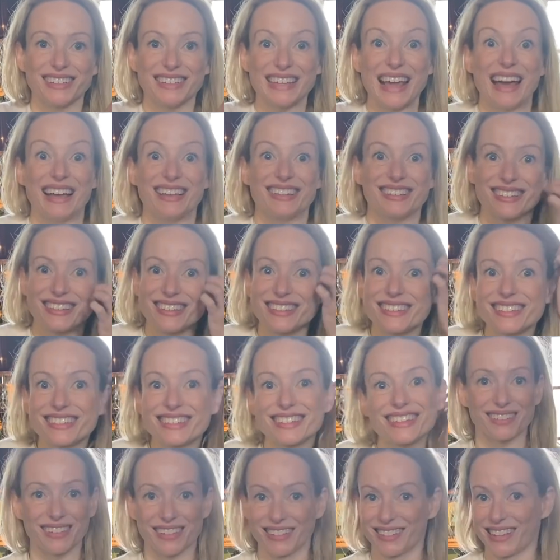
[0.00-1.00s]

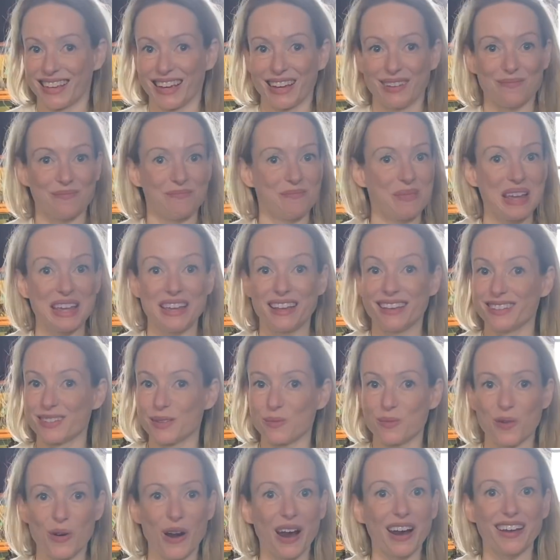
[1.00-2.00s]
Yes. Let's get making some
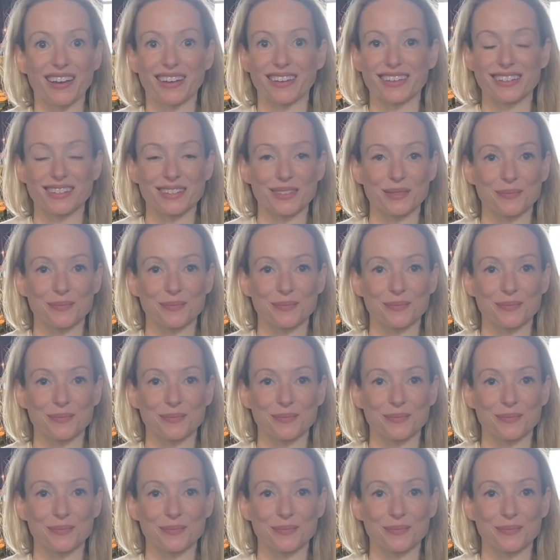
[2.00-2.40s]
crackers.